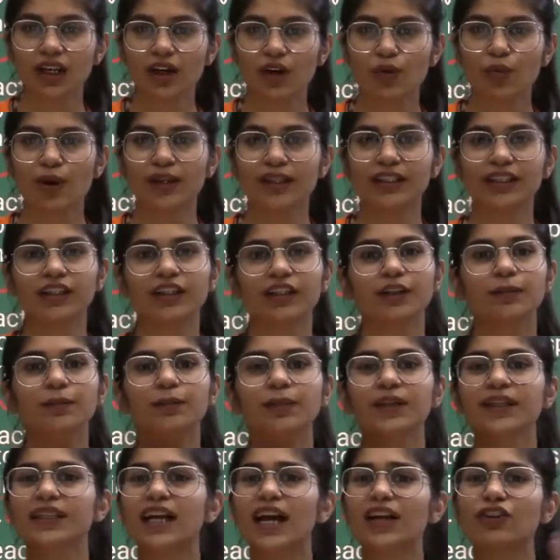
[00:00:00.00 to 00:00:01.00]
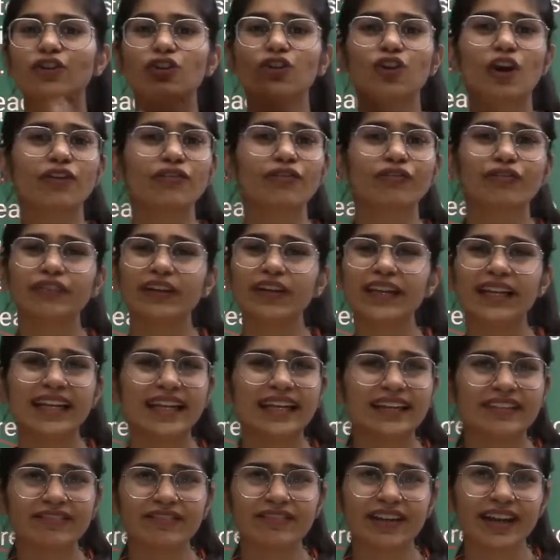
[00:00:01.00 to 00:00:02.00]
whether it be that you're not
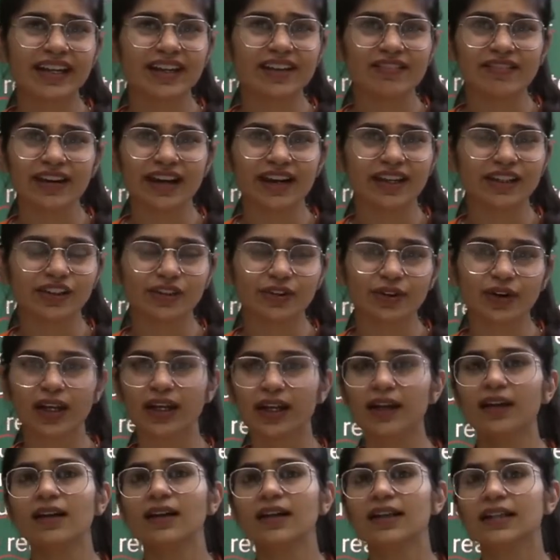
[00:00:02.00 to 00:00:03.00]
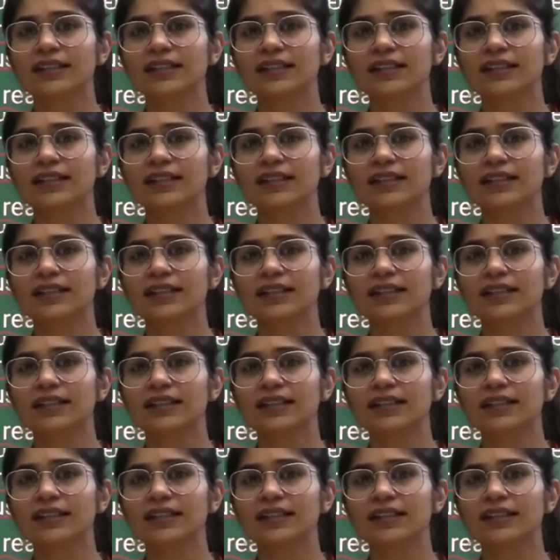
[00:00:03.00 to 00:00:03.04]
feeling very well today.